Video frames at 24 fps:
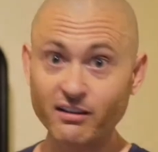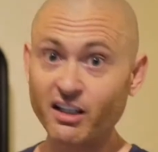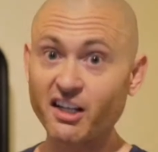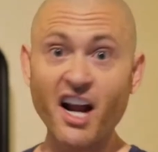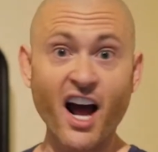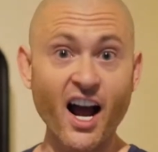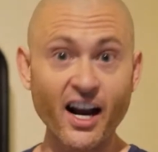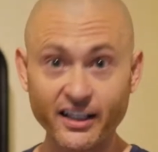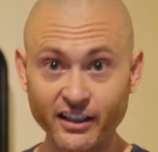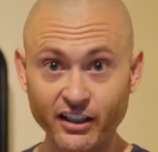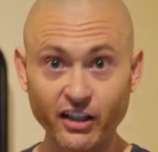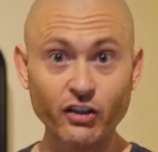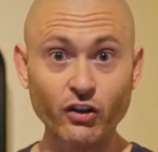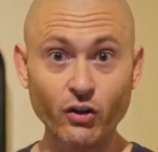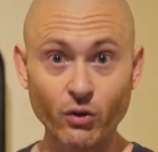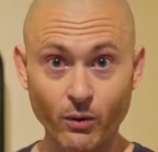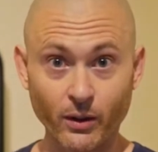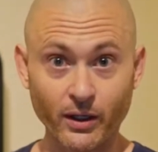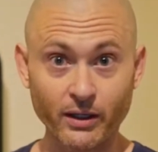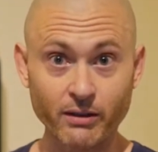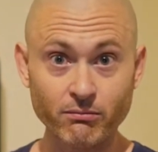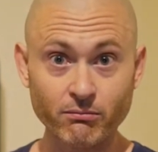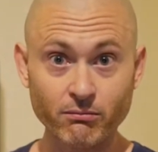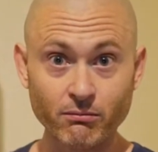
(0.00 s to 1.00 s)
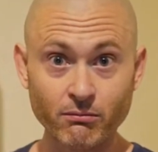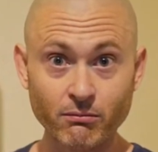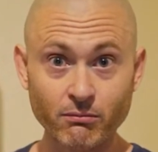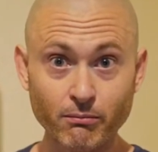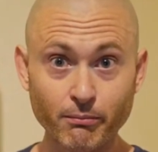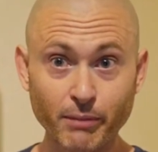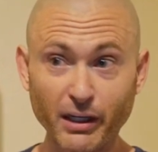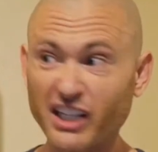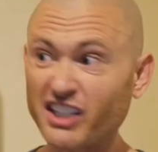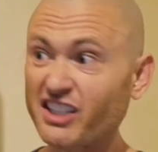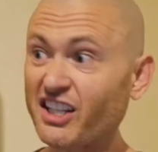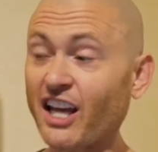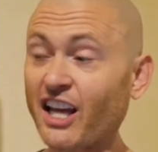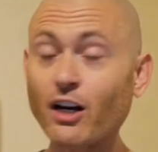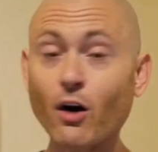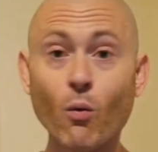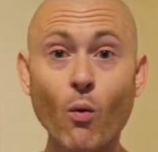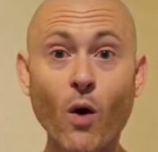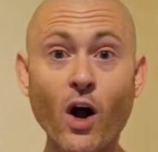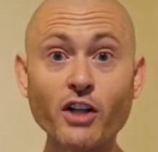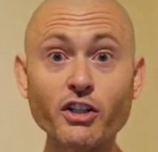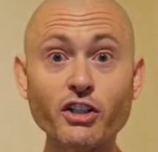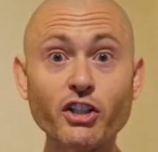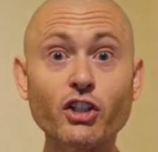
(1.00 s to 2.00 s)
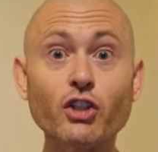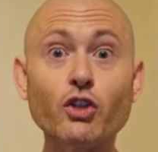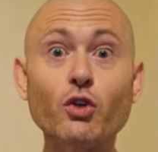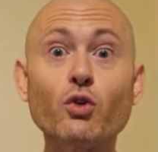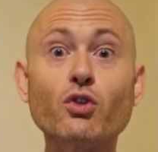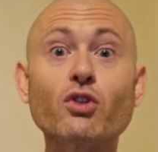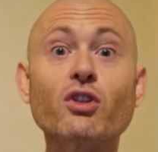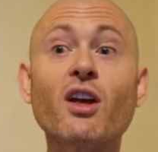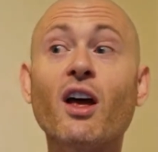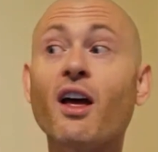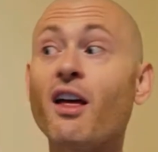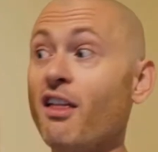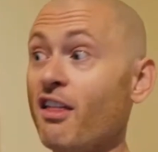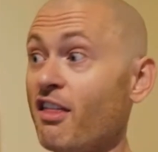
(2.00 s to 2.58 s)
they're not going to do it because they don't want you to use